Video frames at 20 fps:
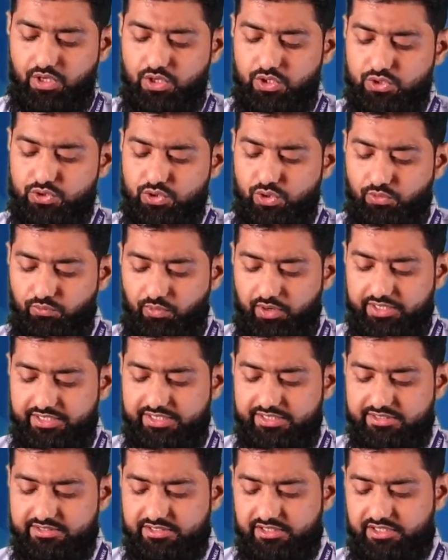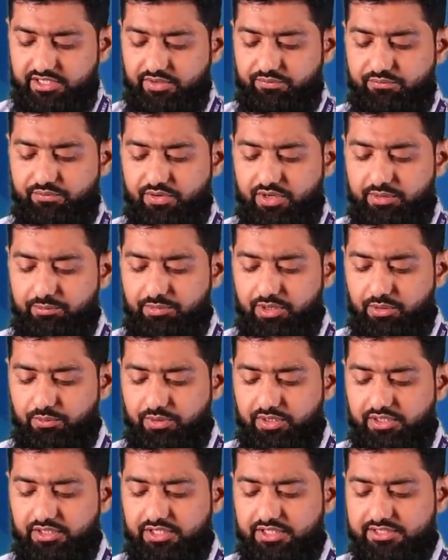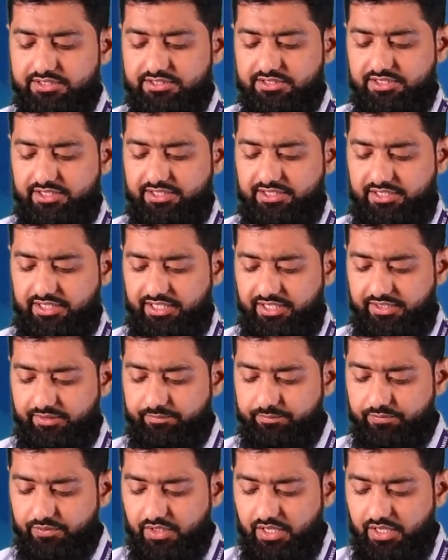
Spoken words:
So what is the difference between these three things?